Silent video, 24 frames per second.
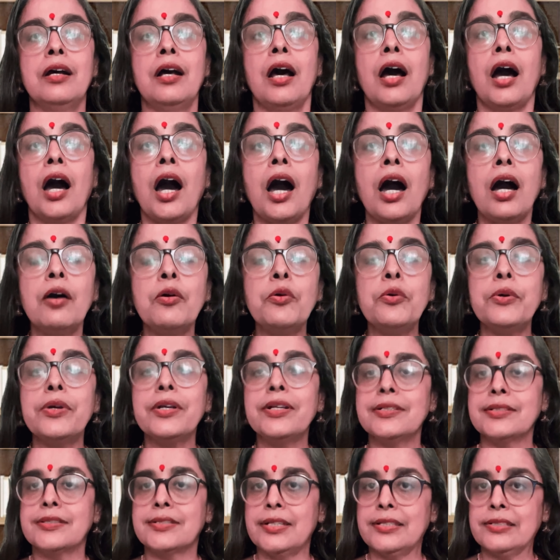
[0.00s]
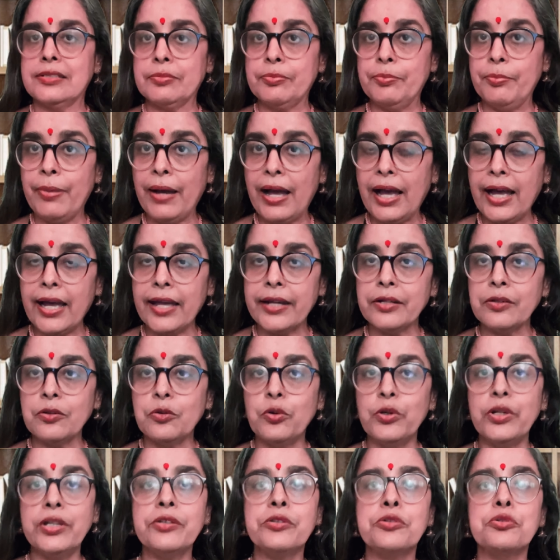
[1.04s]
How is this ban
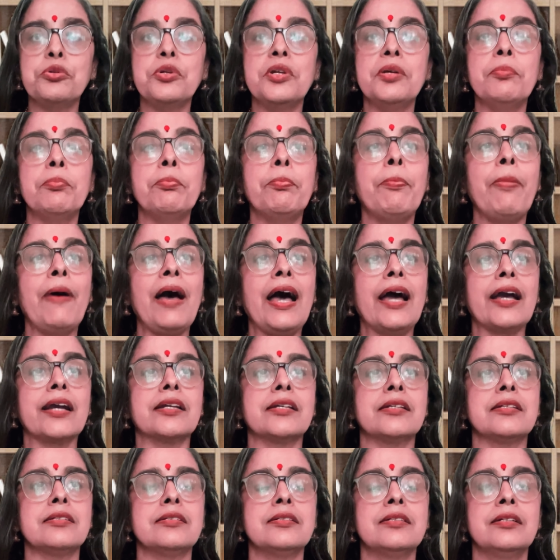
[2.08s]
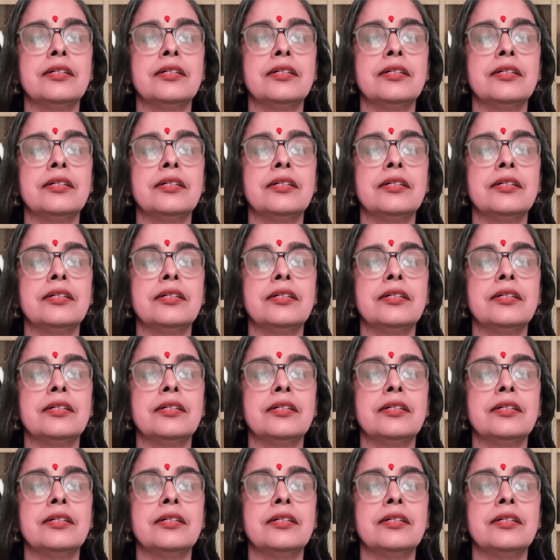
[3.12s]
going to impact